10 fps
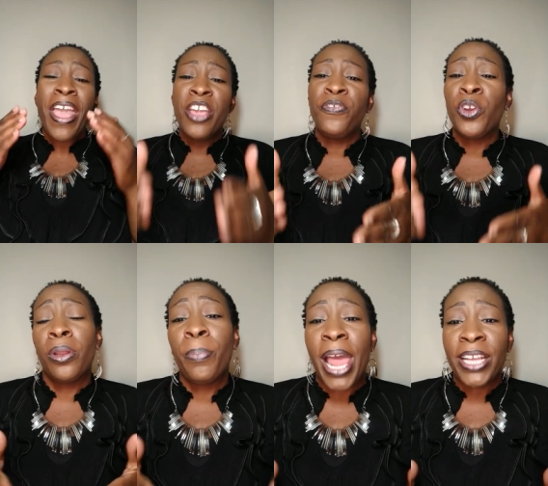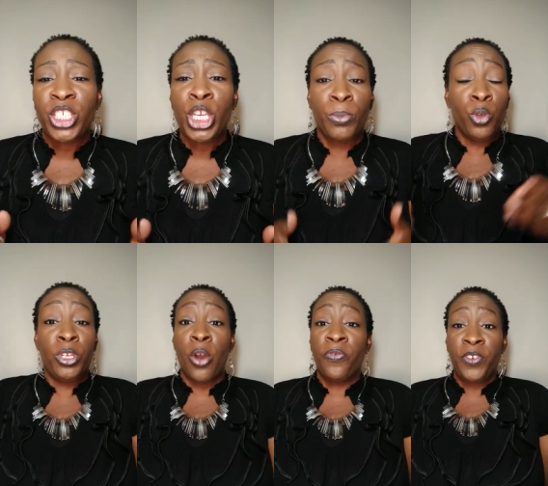If you're the black sheep, you
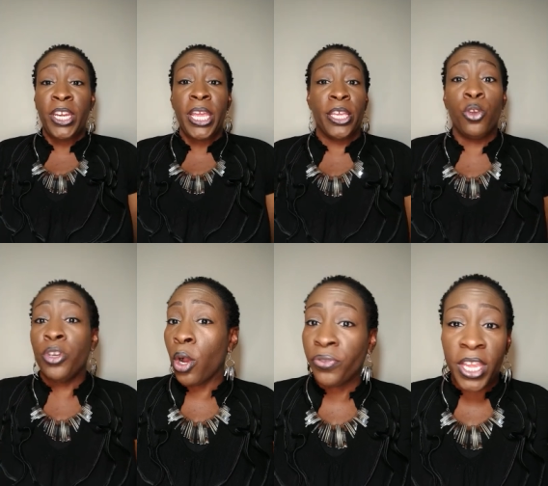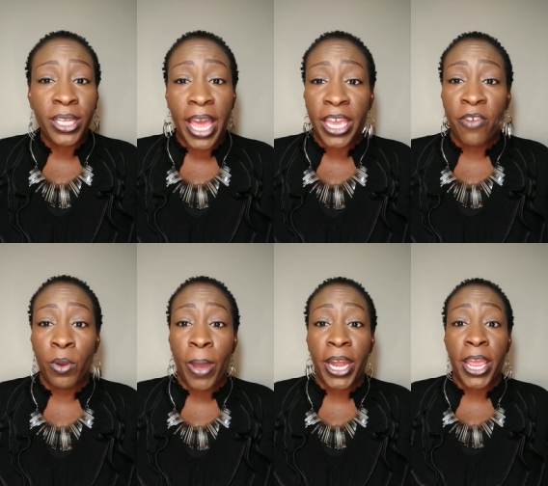don't fit in. You don't think like
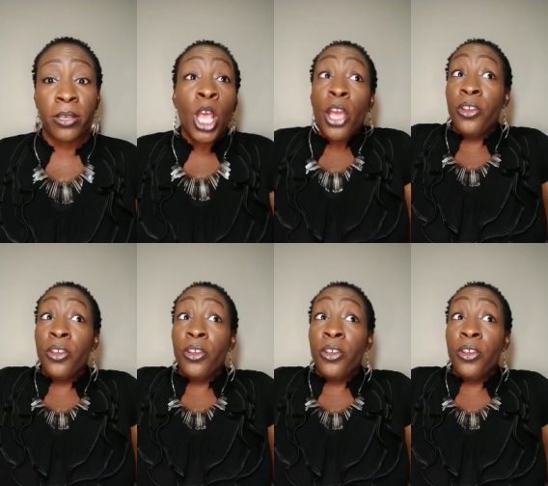everybody else.